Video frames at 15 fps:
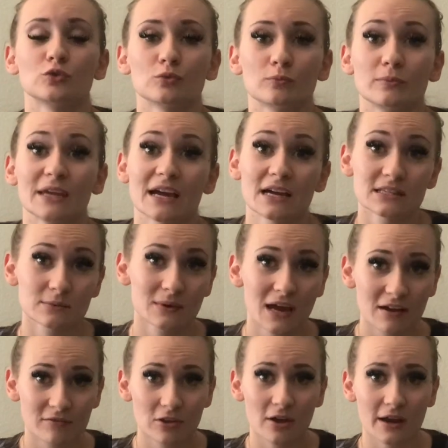because we
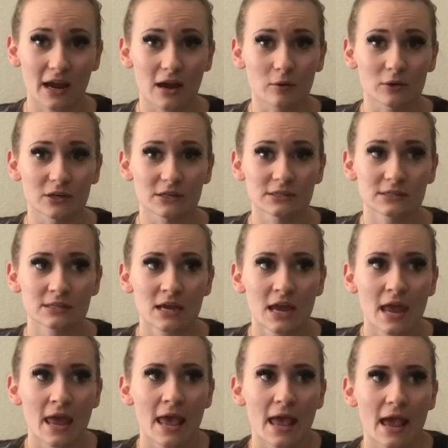have long hours
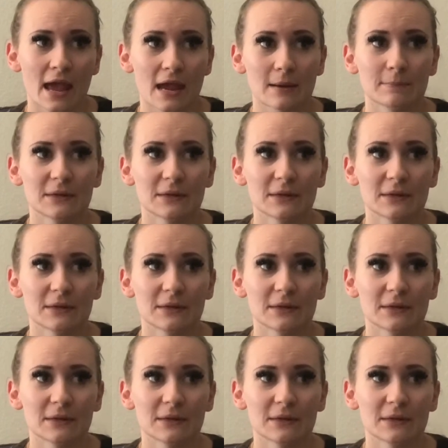and